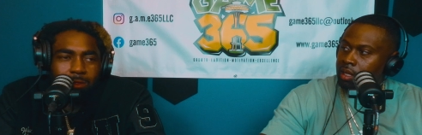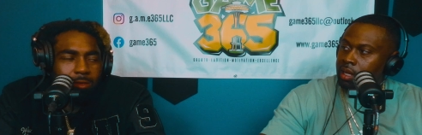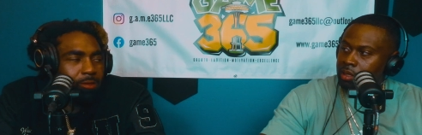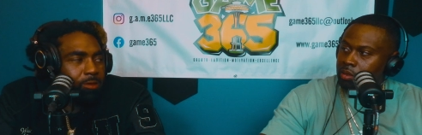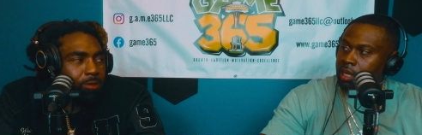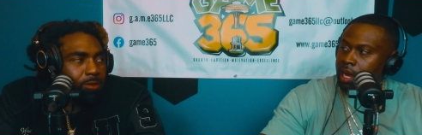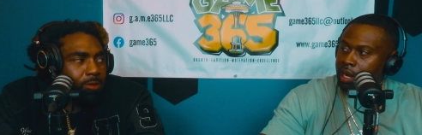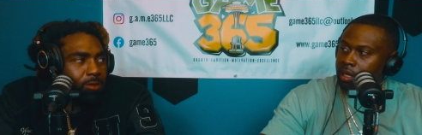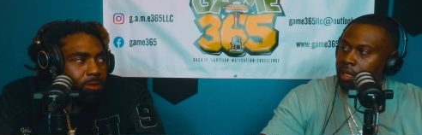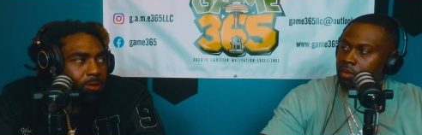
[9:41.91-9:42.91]
Speaker 1: that's what's happening.
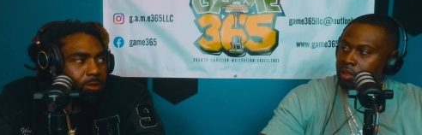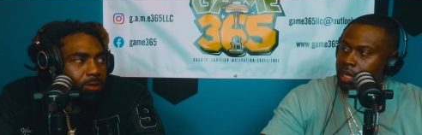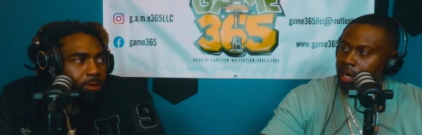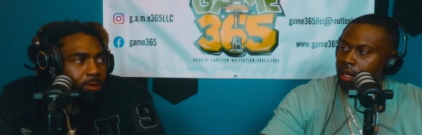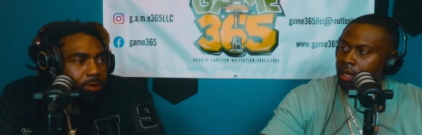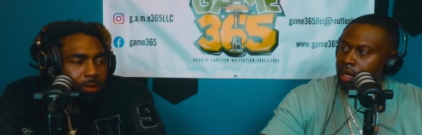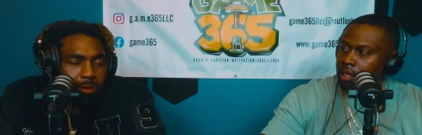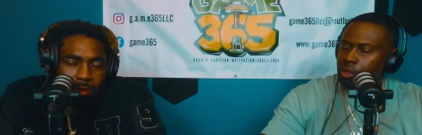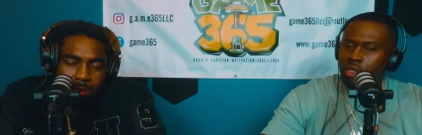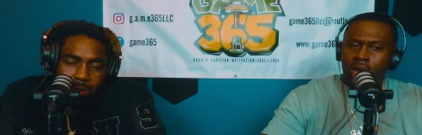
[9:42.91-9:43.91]
That's what's happening.
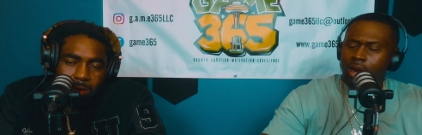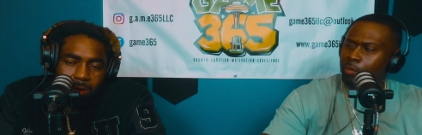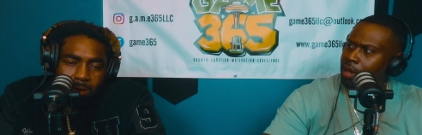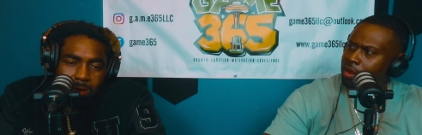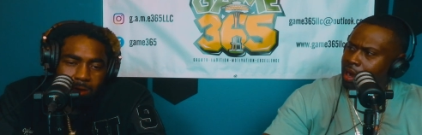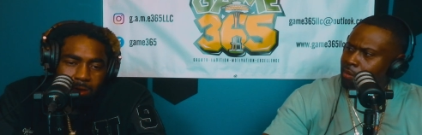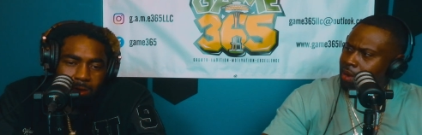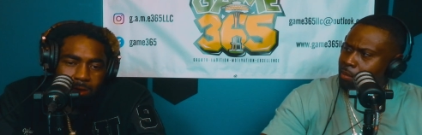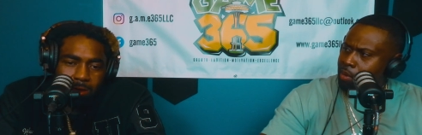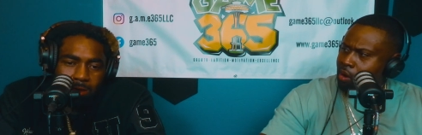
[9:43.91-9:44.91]
Don't you got a brother that
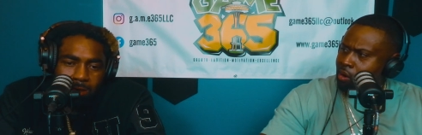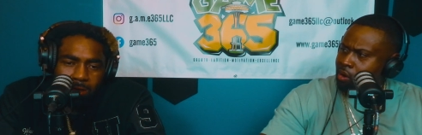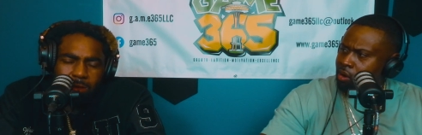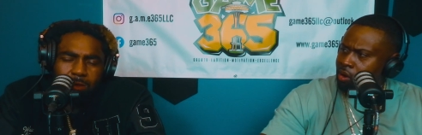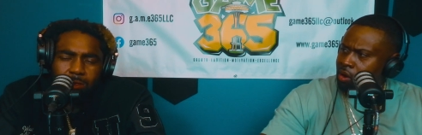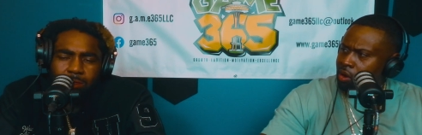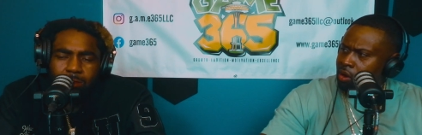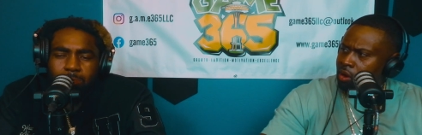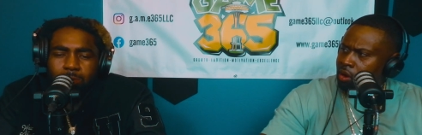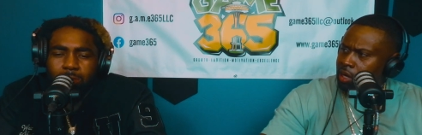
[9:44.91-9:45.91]
rap, bro? Yeah,
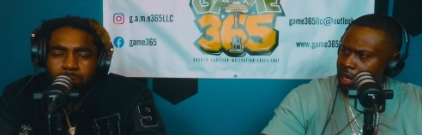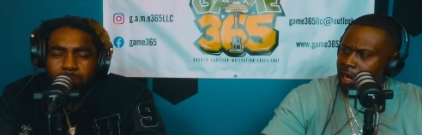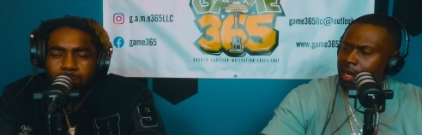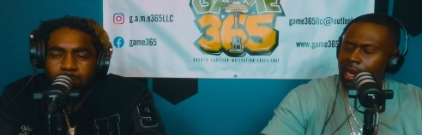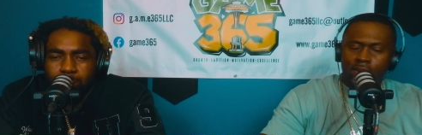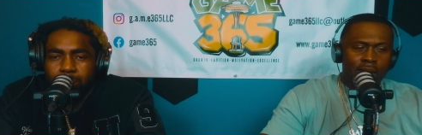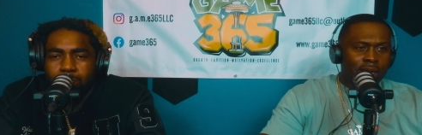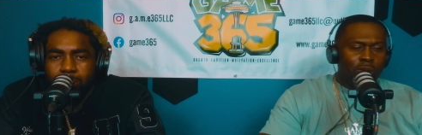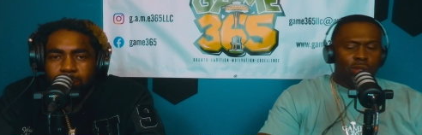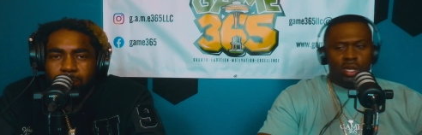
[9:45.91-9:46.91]
sleepy. Yeah, that nigga. I
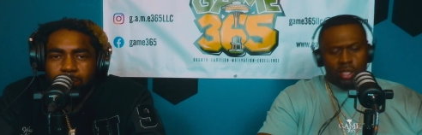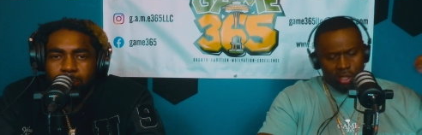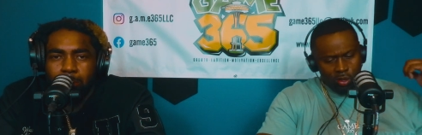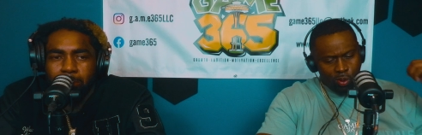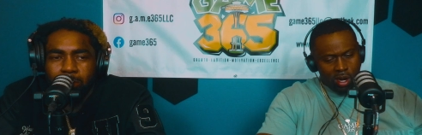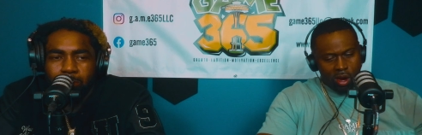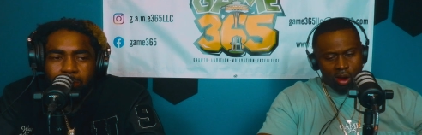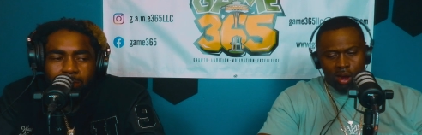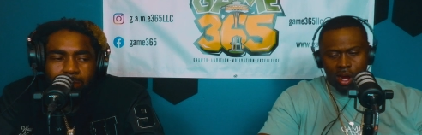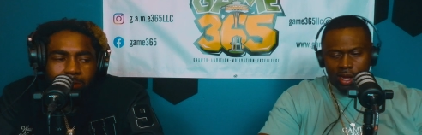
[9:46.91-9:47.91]
was listening my to one of your
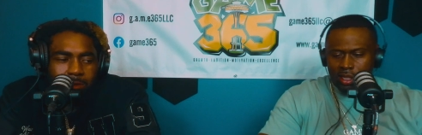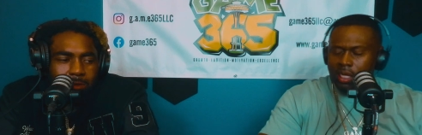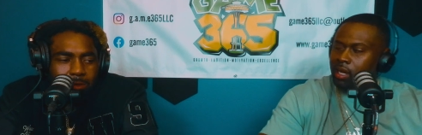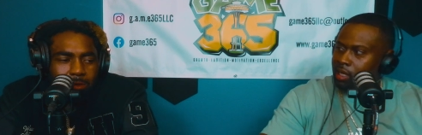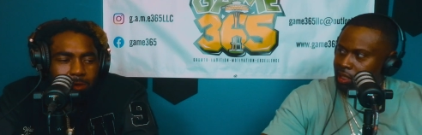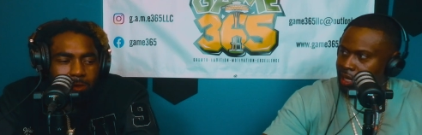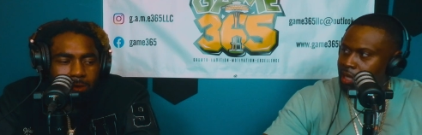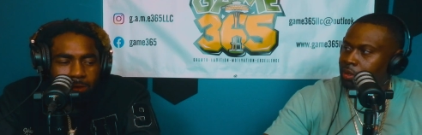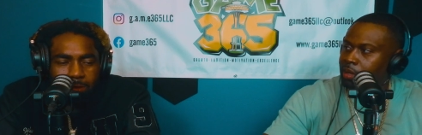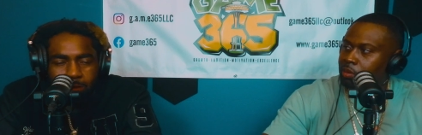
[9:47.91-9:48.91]
cuts. Yeah, see, that's
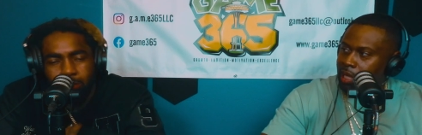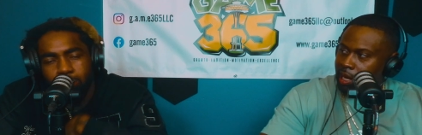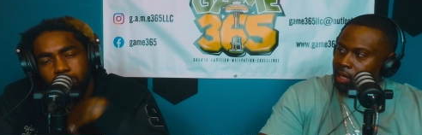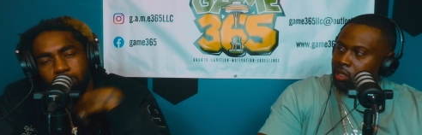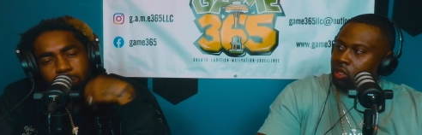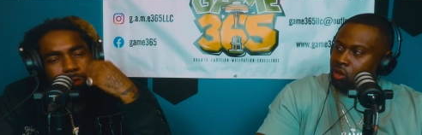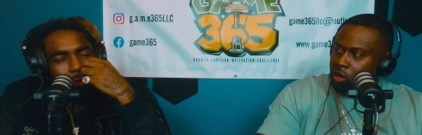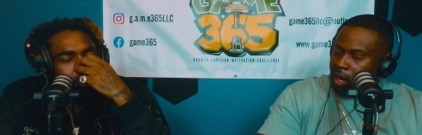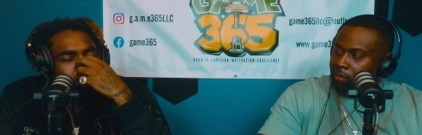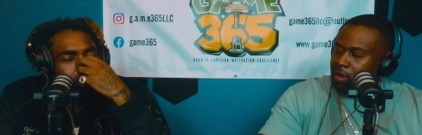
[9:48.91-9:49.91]
yeah. what I'm saying. So you
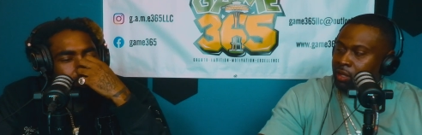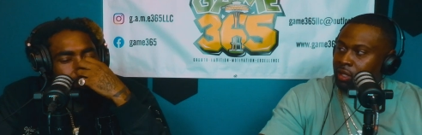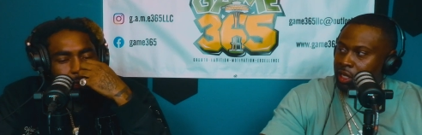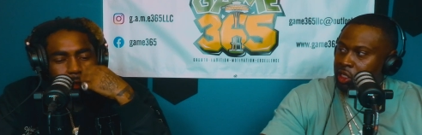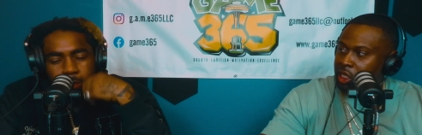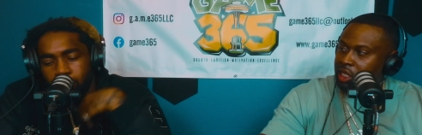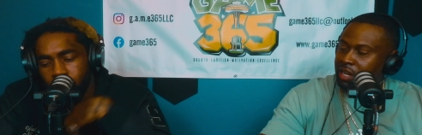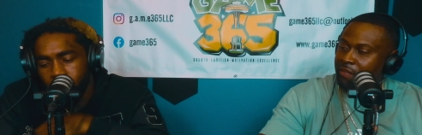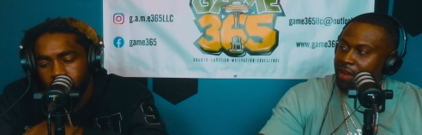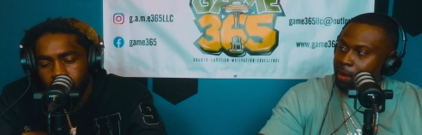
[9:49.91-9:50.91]
got it's, it's shit's in the
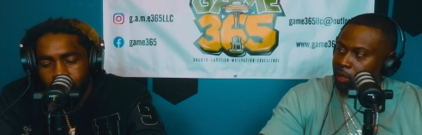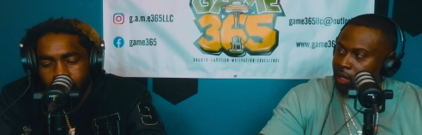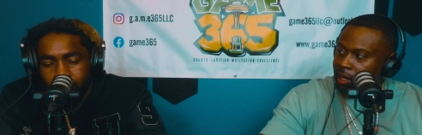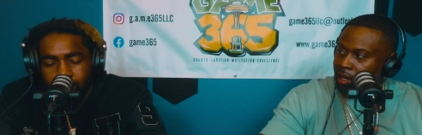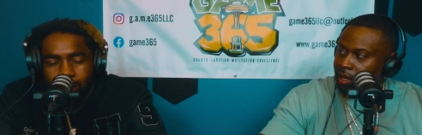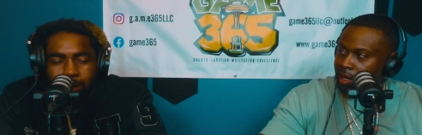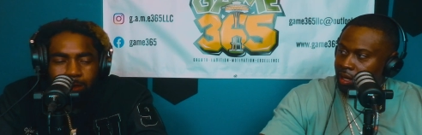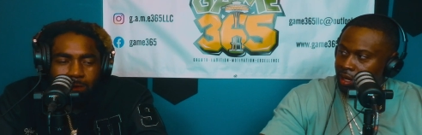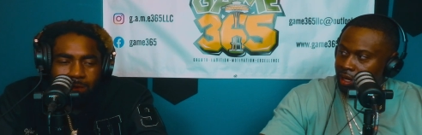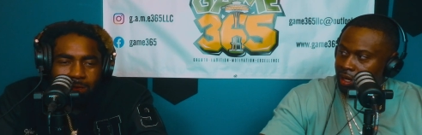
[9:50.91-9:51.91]
family. Oh yeah,
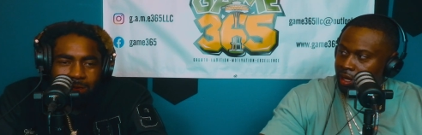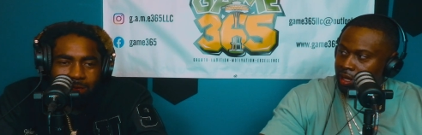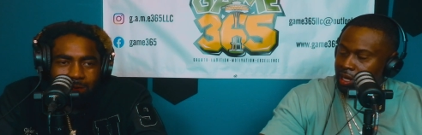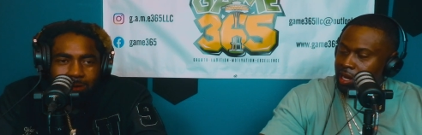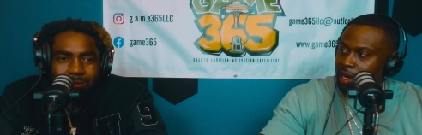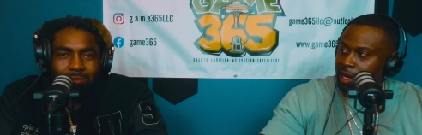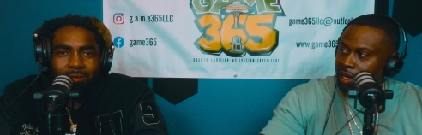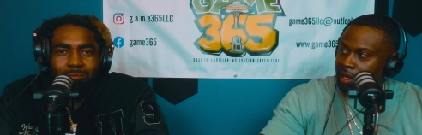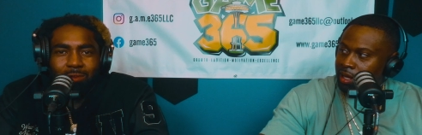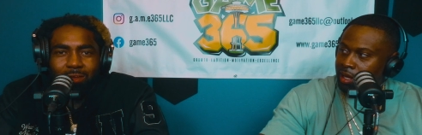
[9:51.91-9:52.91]
yeah, yeah. Yeah, you
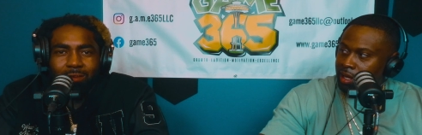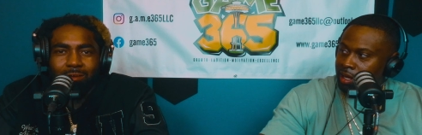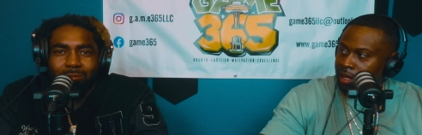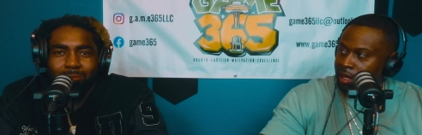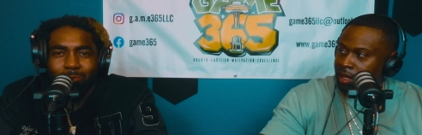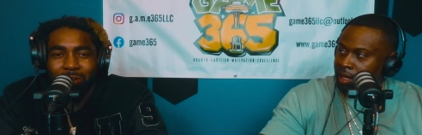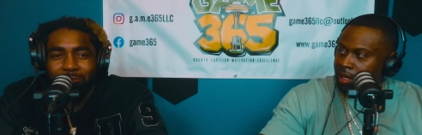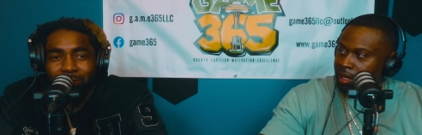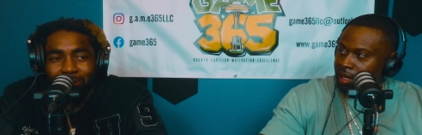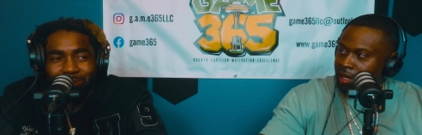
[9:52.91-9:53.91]
know, we well, we the
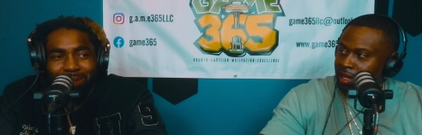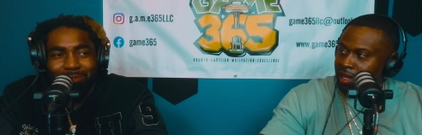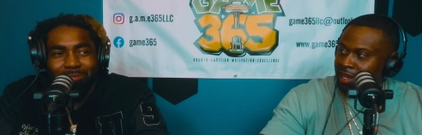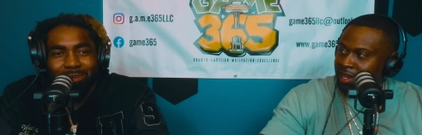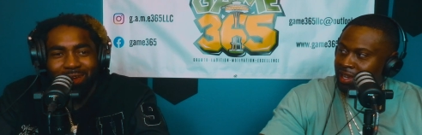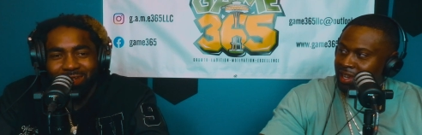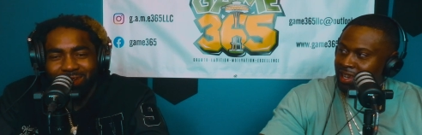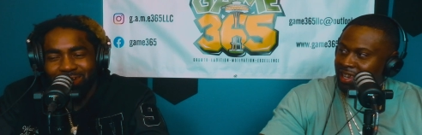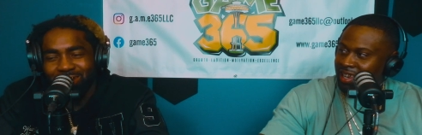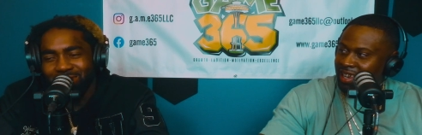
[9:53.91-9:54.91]
first out the family
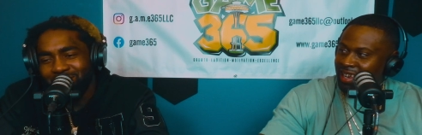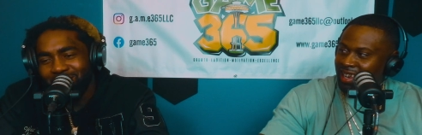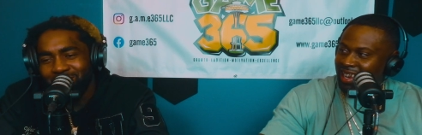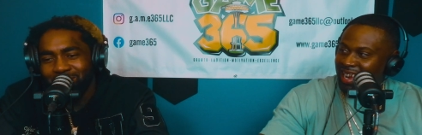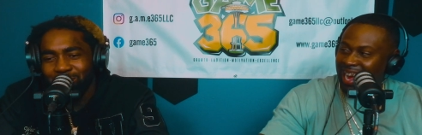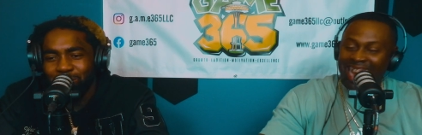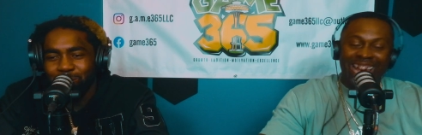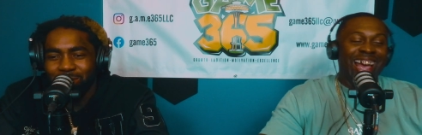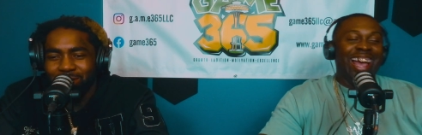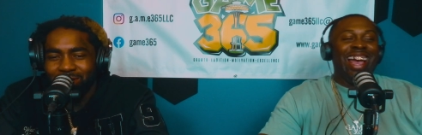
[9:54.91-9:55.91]
to you feel me?